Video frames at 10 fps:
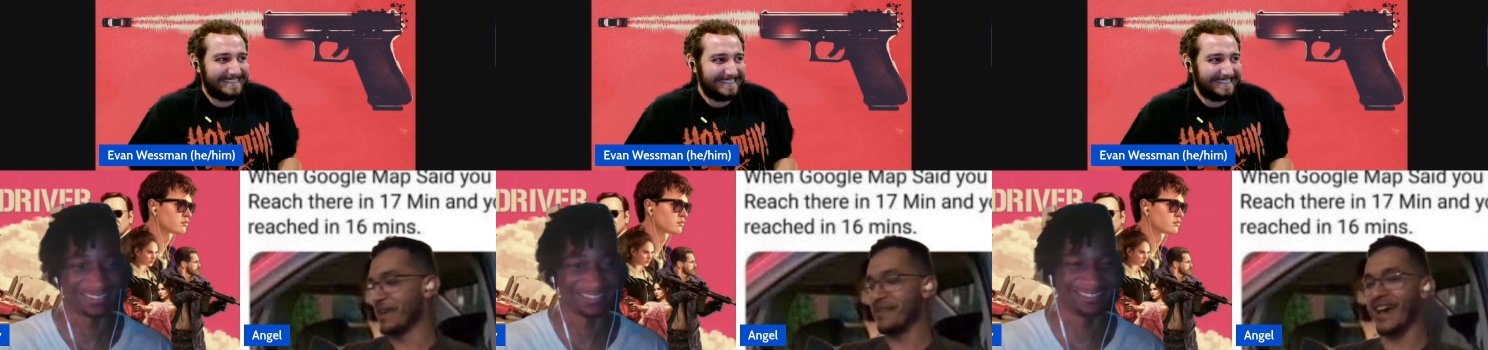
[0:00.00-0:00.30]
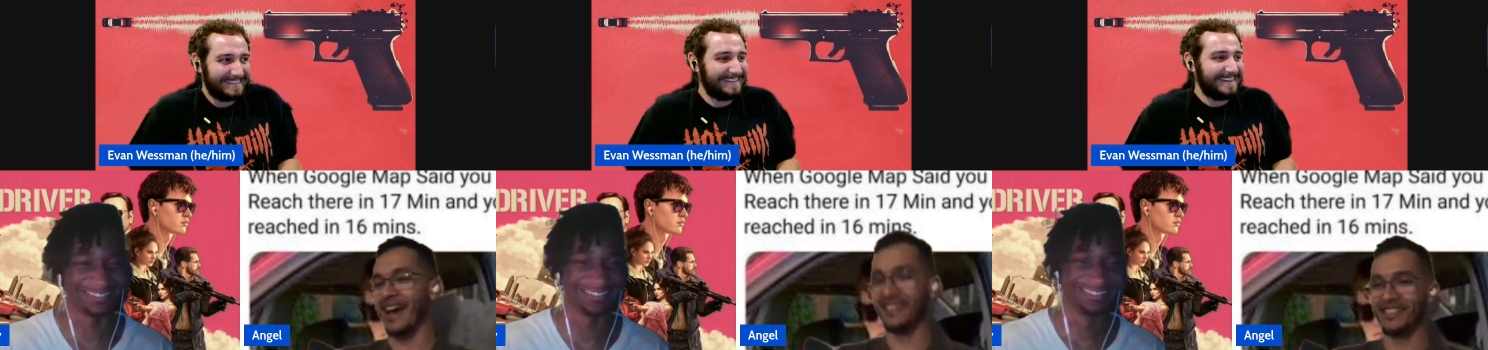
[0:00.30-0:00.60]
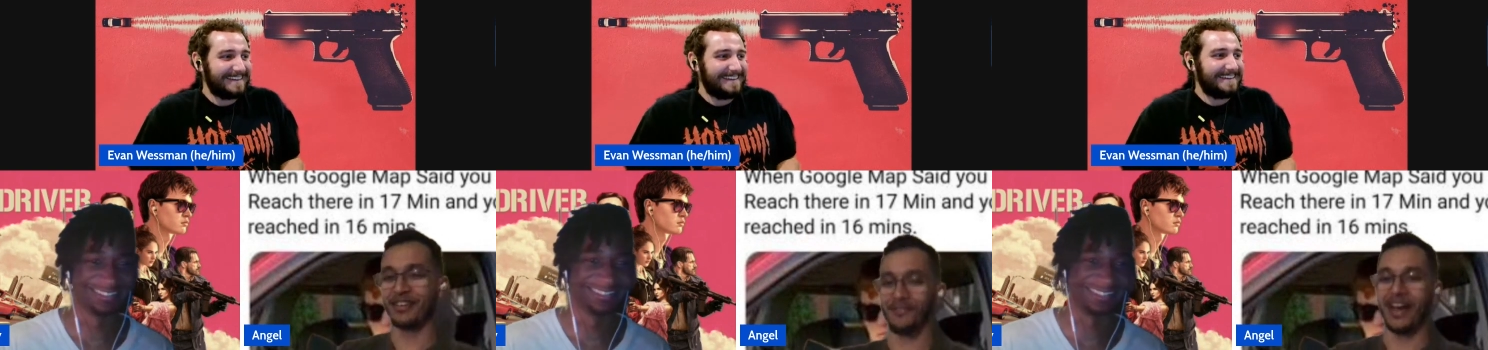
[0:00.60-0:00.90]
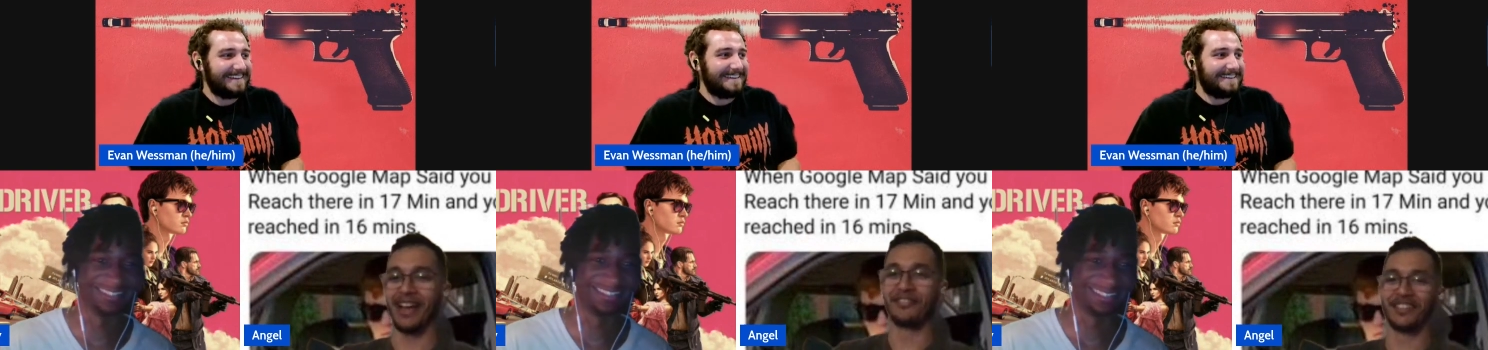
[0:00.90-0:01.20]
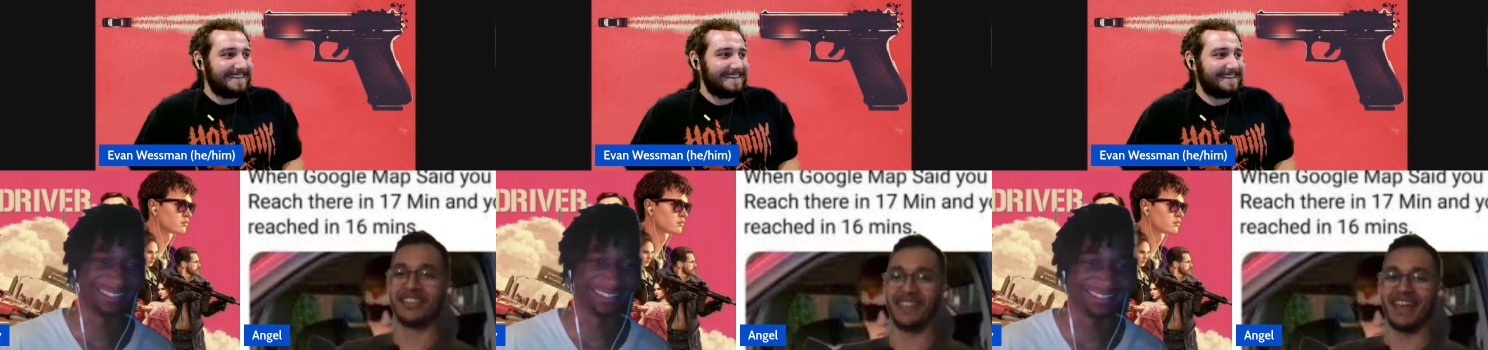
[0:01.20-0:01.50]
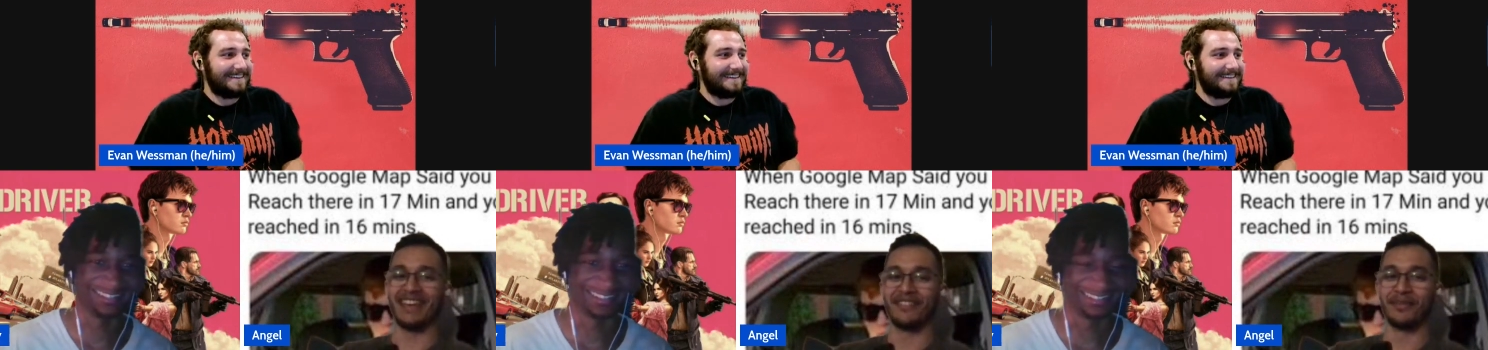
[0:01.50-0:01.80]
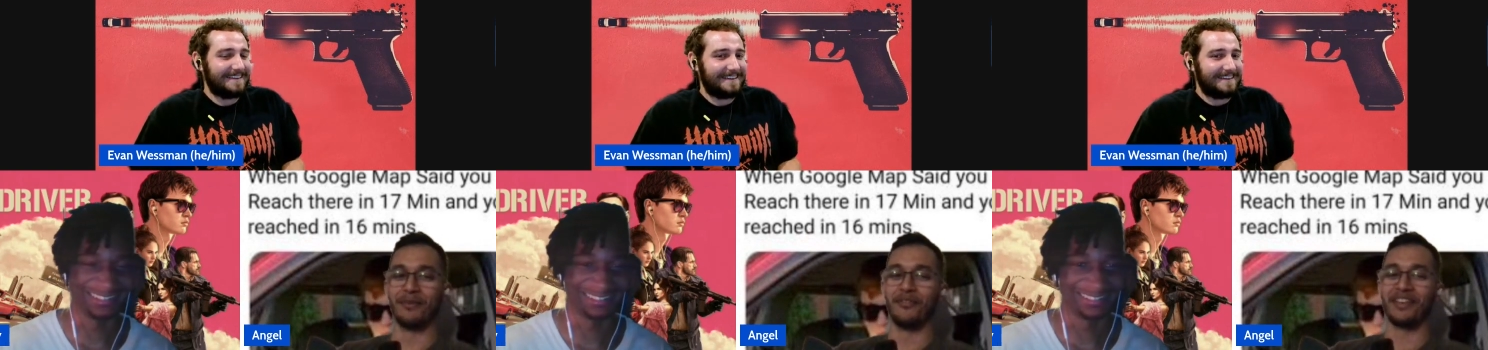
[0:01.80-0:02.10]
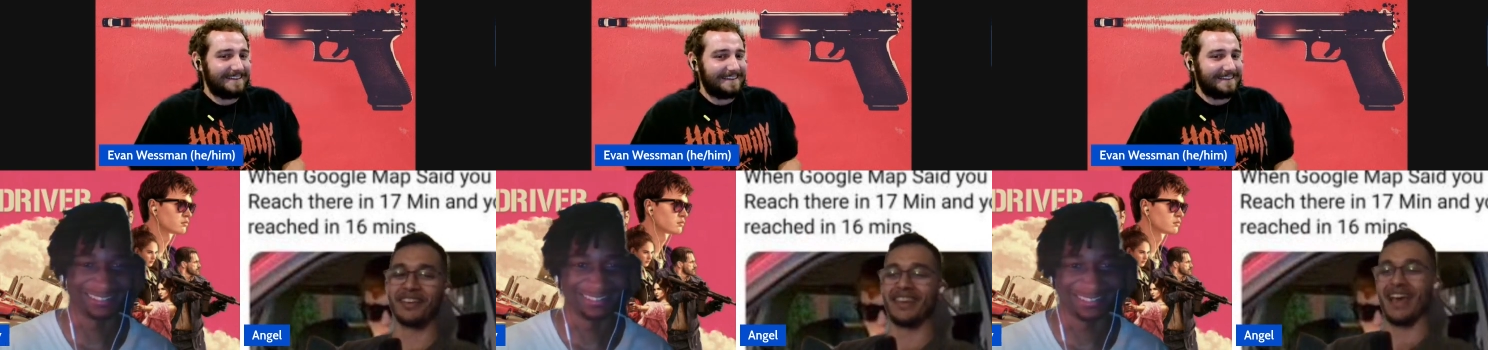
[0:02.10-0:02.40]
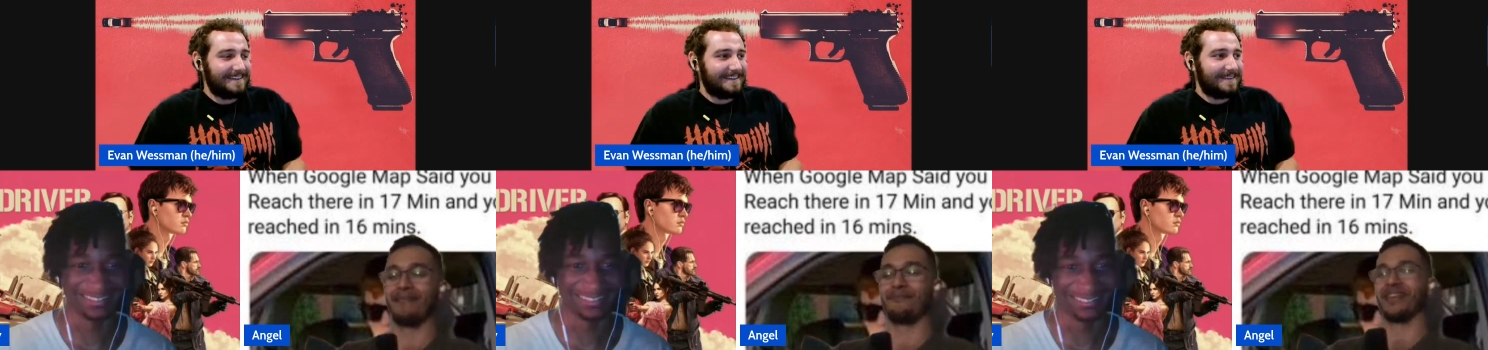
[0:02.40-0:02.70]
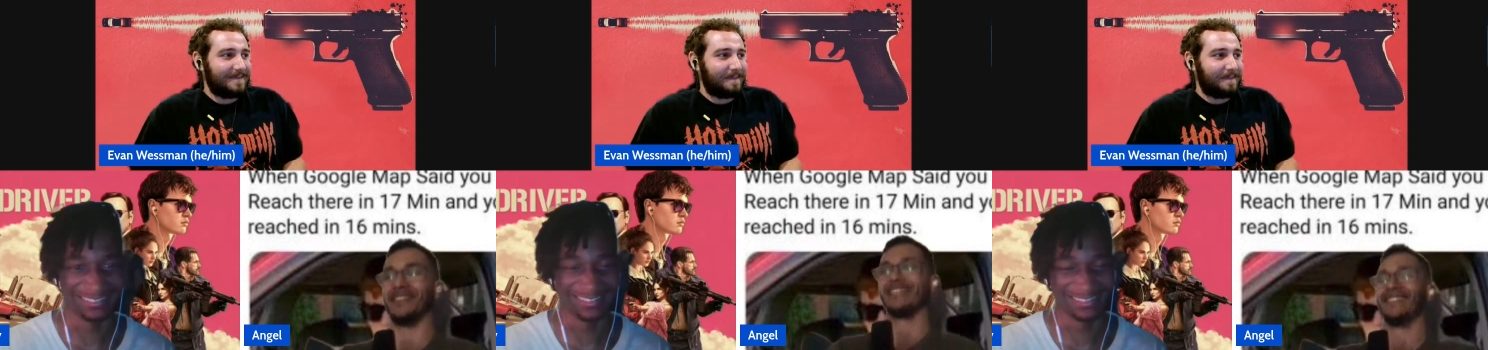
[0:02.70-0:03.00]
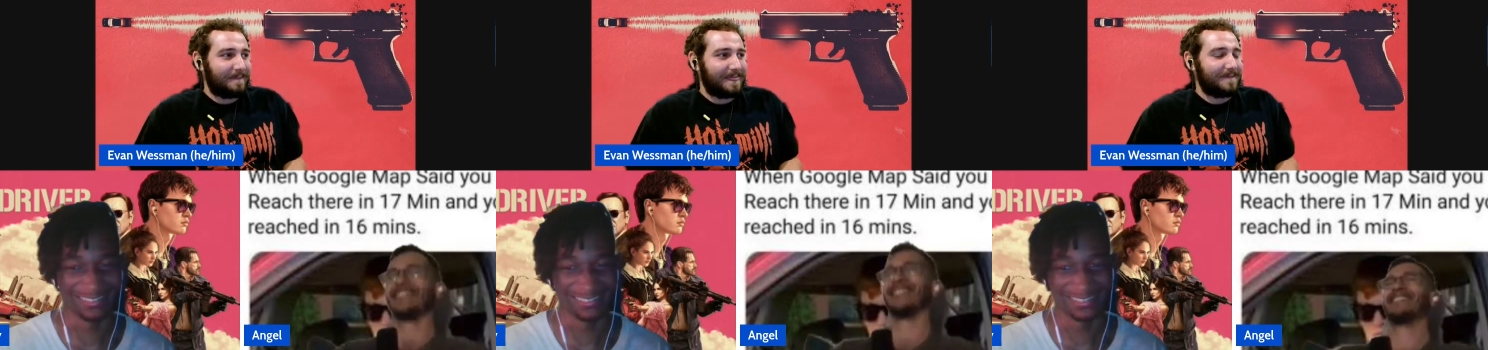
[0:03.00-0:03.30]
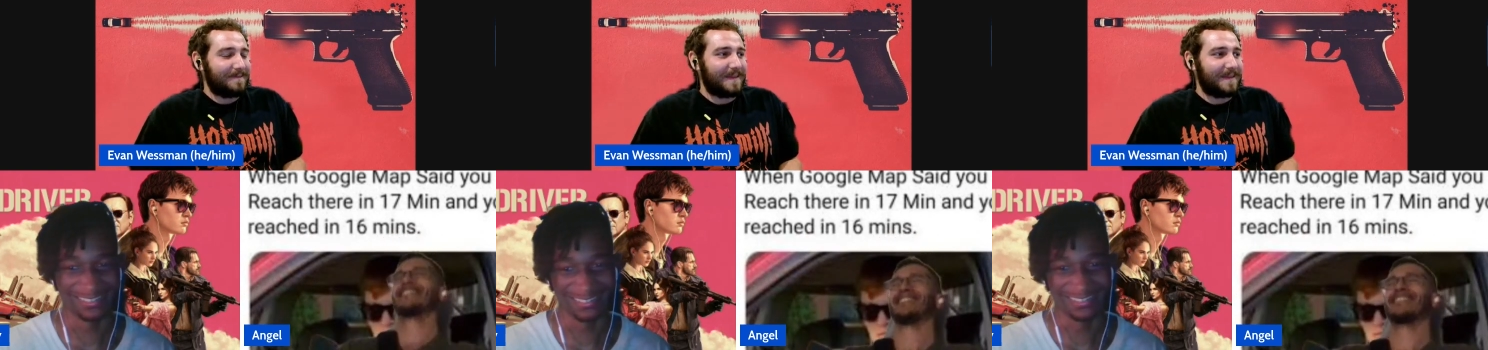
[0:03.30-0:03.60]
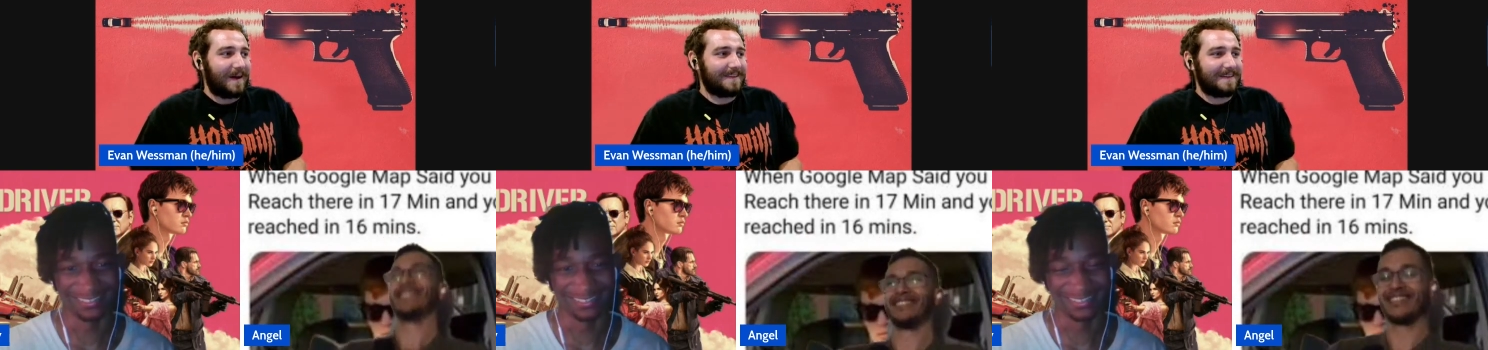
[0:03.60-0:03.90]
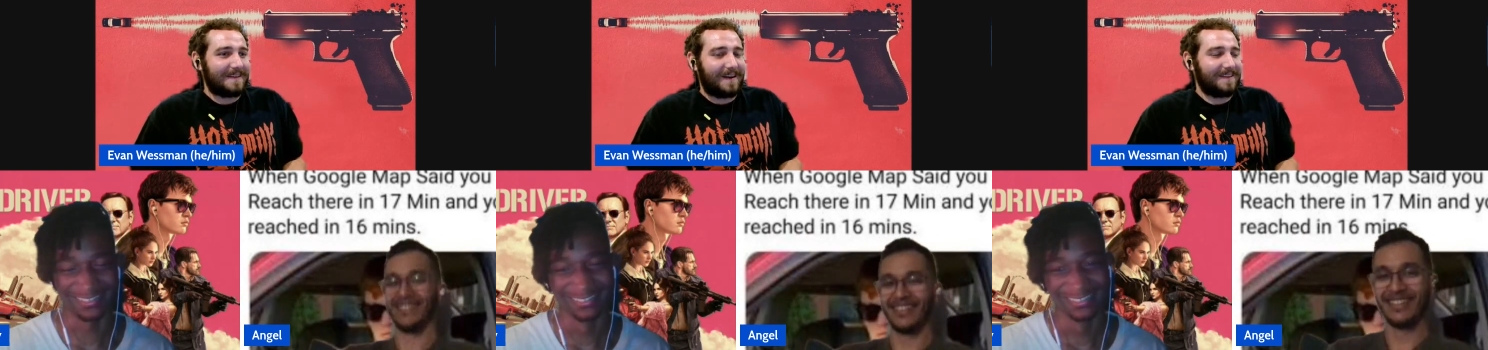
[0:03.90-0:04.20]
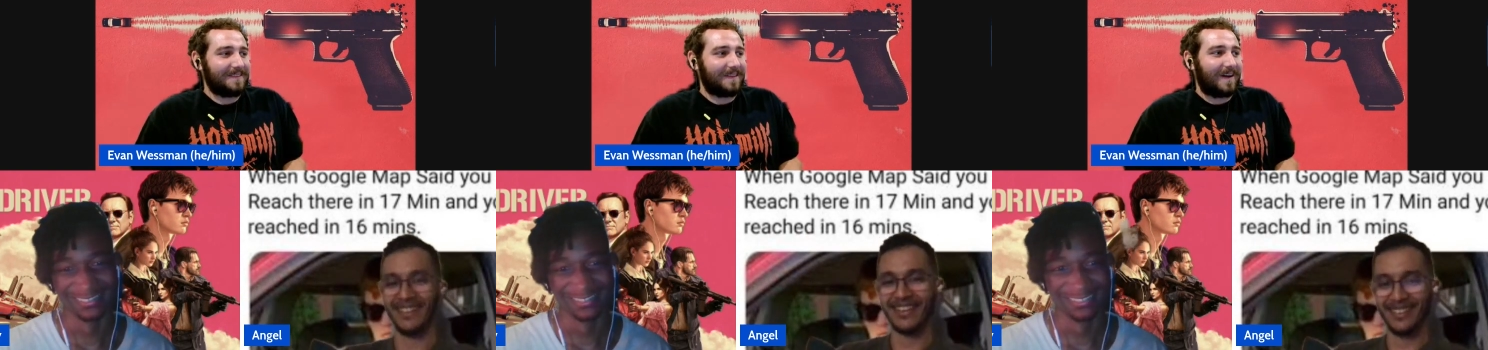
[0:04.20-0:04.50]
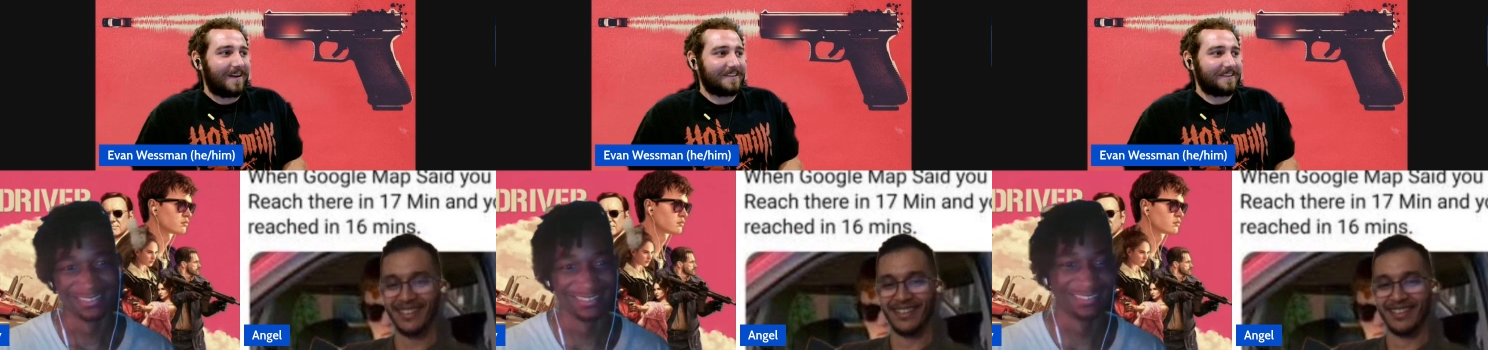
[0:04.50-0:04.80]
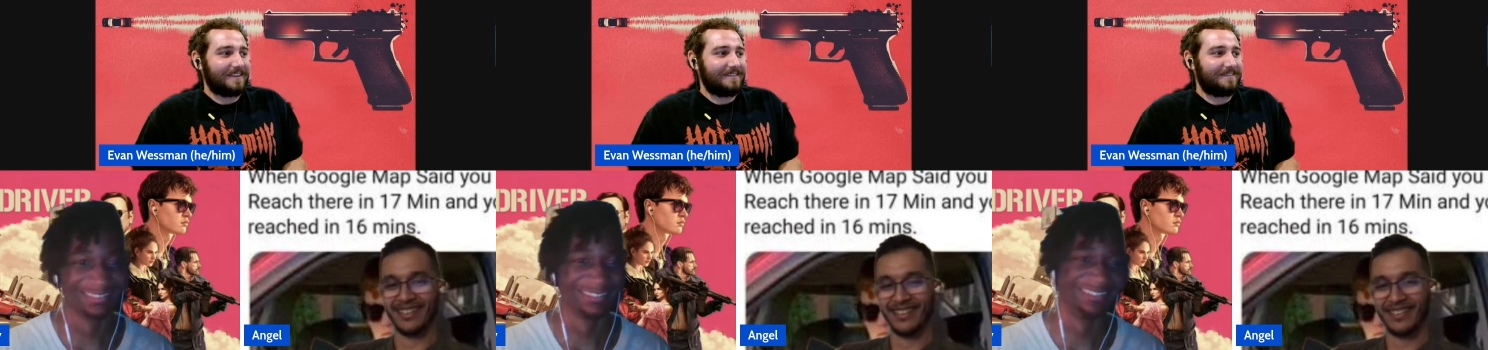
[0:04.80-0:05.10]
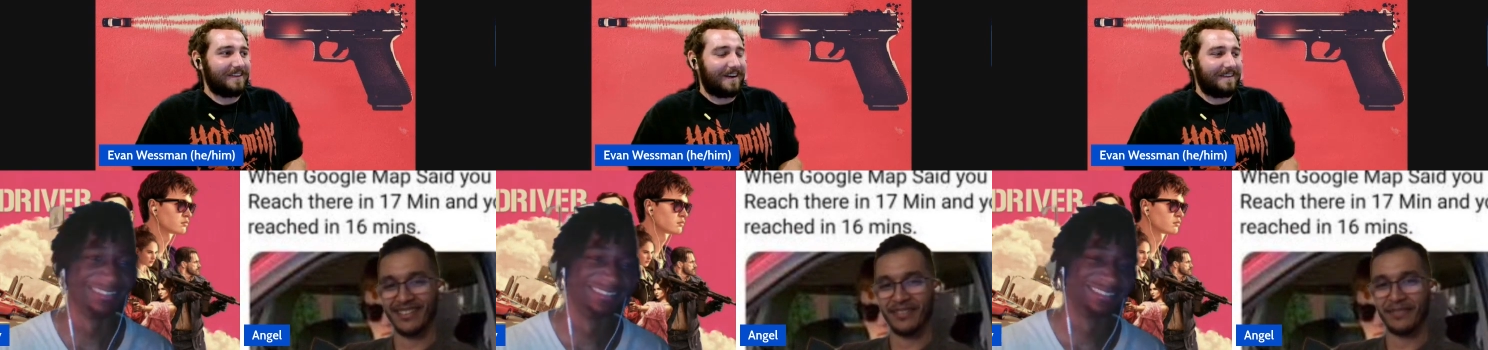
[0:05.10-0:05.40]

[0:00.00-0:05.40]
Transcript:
Speaker 1: to survive so the end of the movie could happen.
Speaker 2: Yeah, not in not in the logic of of I'm